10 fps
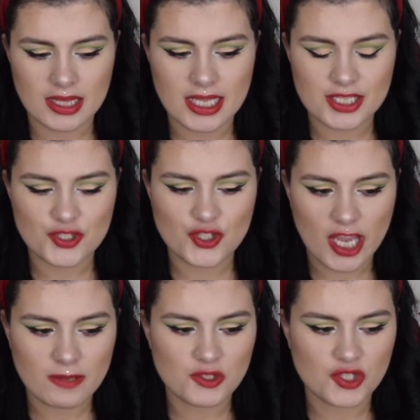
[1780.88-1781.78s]
the
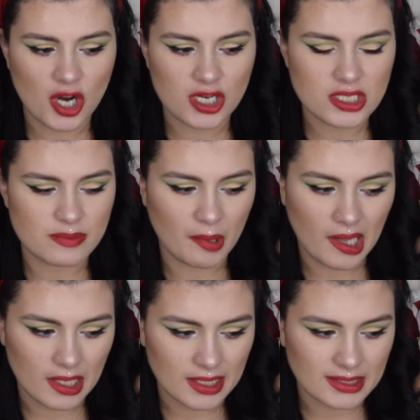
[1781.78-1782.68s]
Jane Charles
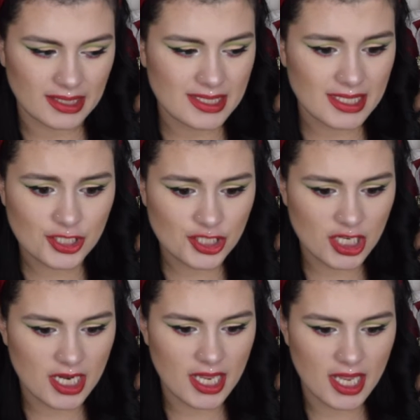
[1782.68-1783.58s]
palette
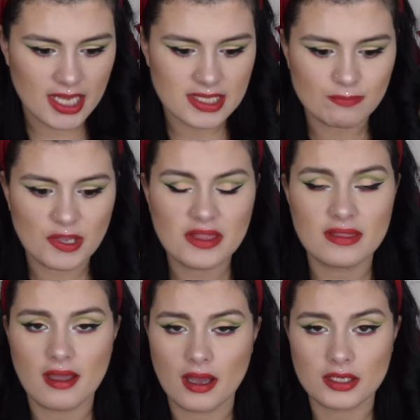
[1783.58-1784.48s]
essentially has
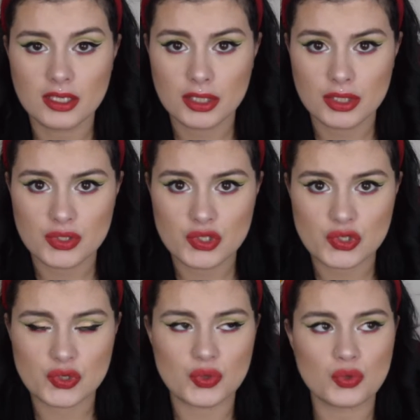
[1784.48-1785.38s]
been done
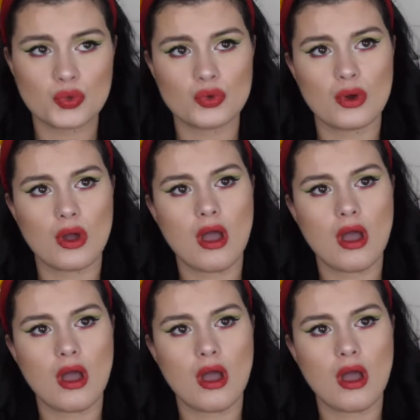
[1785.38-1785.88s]
to